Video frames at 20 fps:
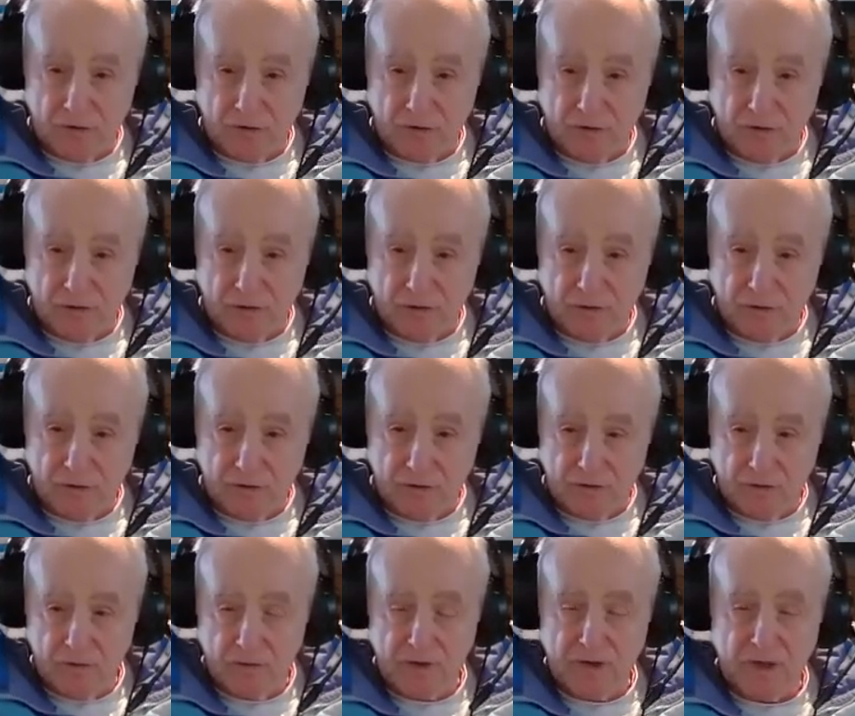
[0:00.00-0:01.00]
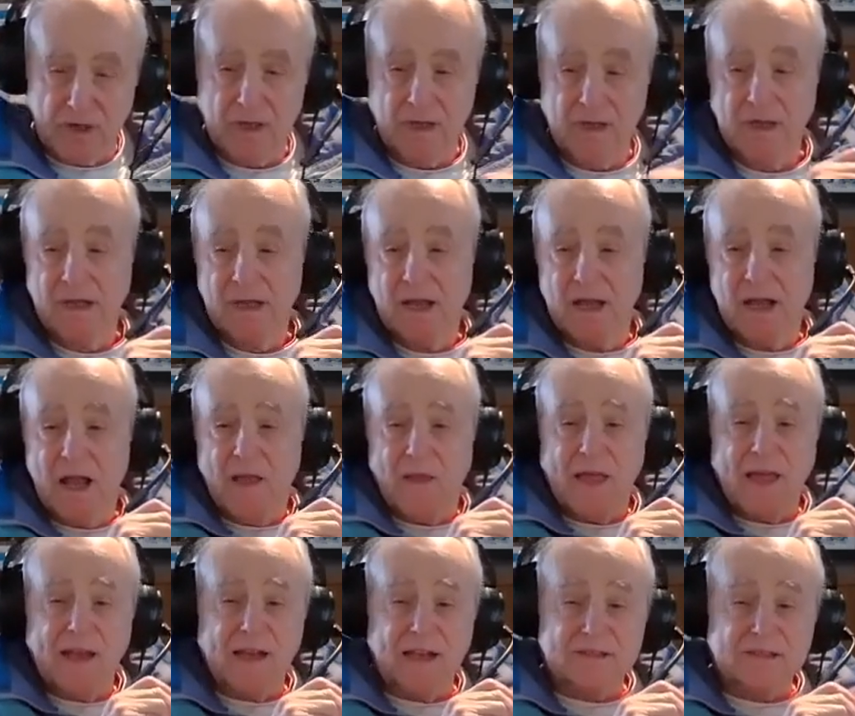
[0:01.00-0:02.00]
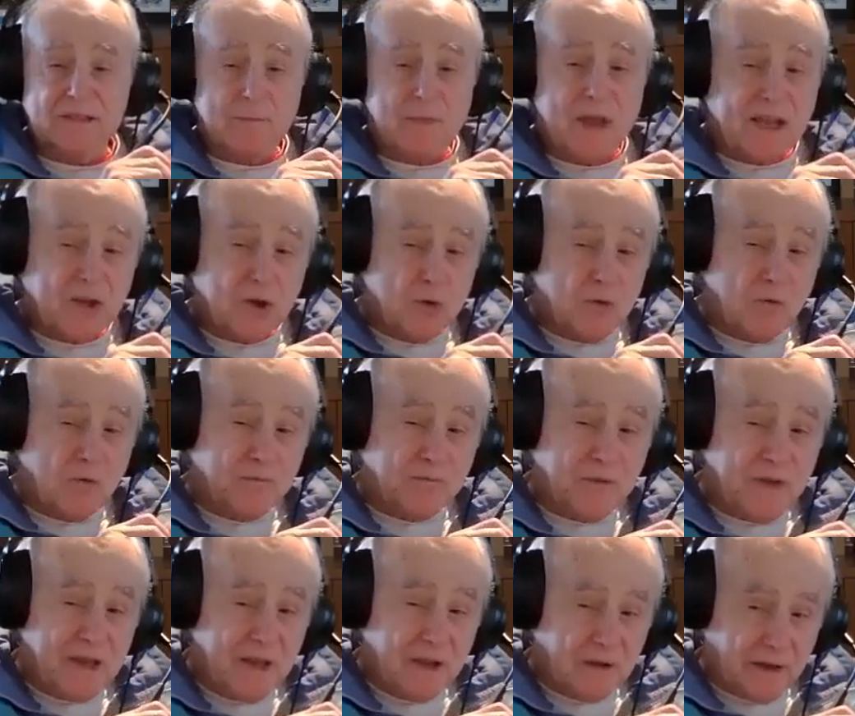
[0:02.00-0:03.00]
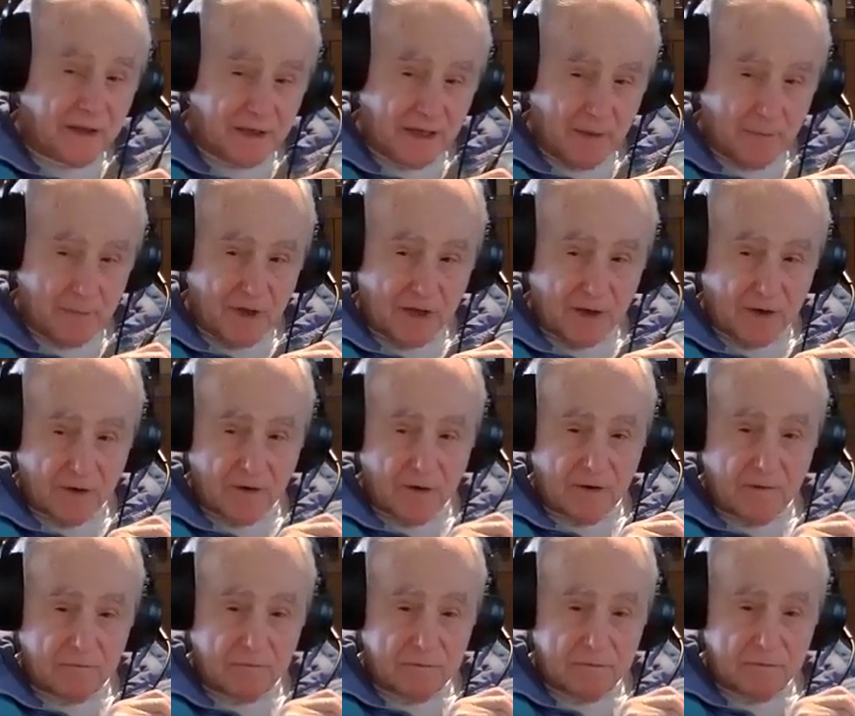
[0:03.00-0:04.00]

Right. Okay. That doesn't make you feel any better.